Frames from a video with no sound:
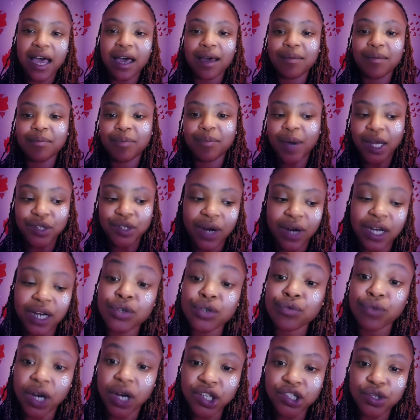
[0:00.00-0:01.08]
by trying
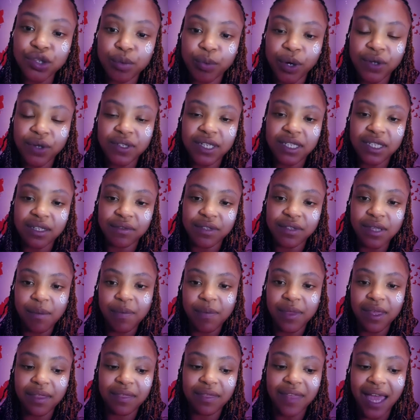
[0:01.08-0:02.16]
to rush the process of
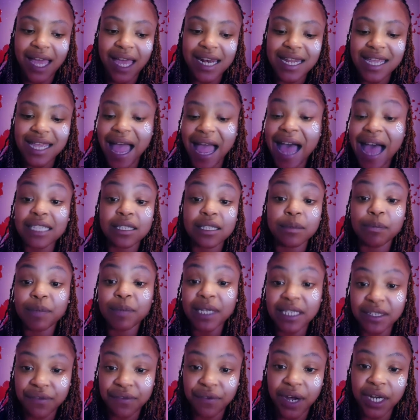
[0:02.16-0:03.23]
something that hasn't
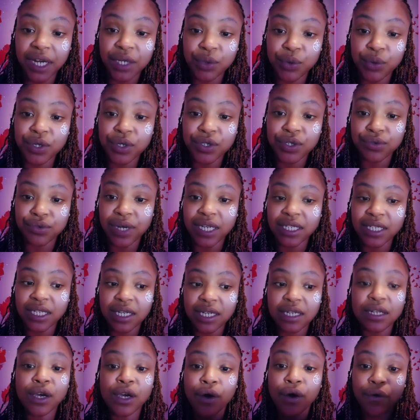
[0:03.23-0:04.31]
been divinely
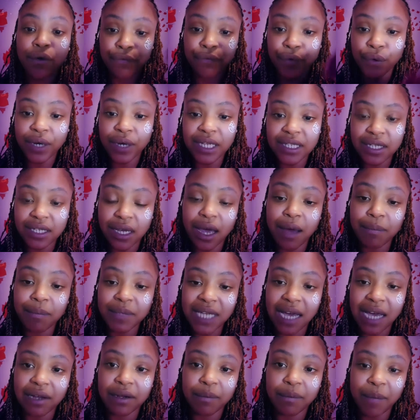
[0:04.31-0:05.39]
orchestrated for it to come
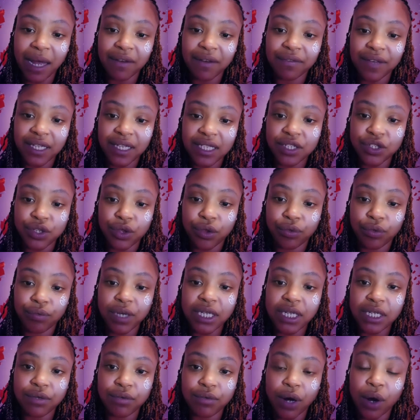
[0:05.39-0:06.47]
down and manifest into the
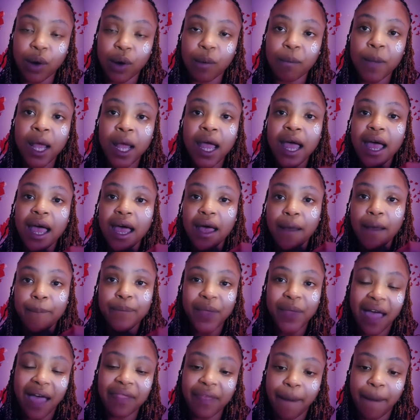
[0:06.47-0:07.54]
3D realm
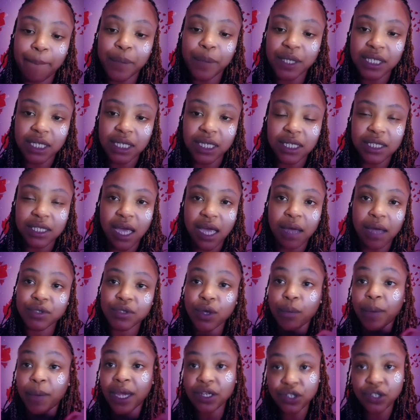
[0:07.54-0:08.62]
at that particular time.
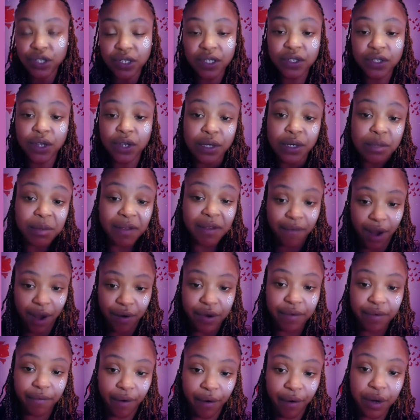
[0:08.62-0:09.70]
So patience is going to be
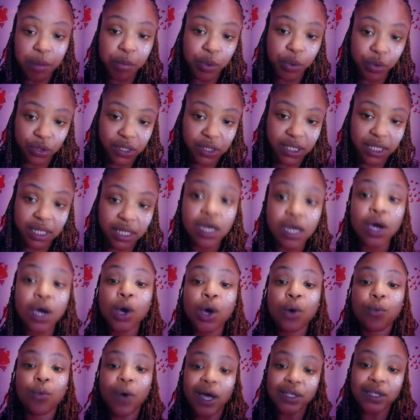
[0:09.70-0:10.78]
very, very important
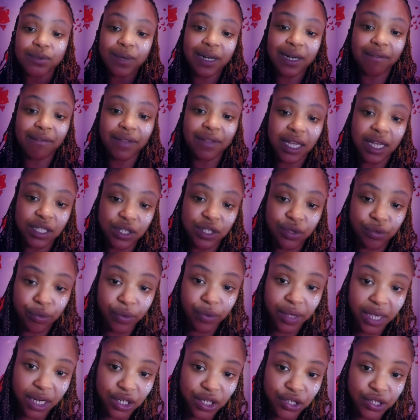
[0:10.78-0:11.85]
whilst we're navigating through
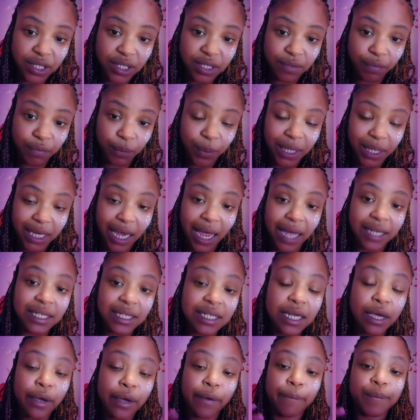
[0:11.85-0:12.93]
the energies of the
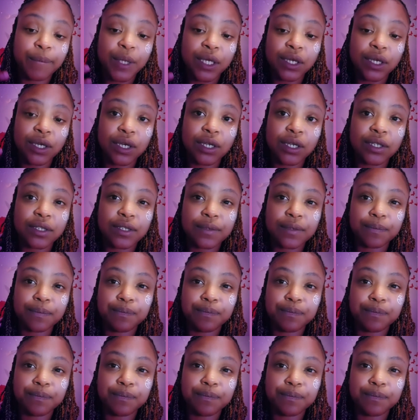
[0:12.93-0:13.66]
weekend, because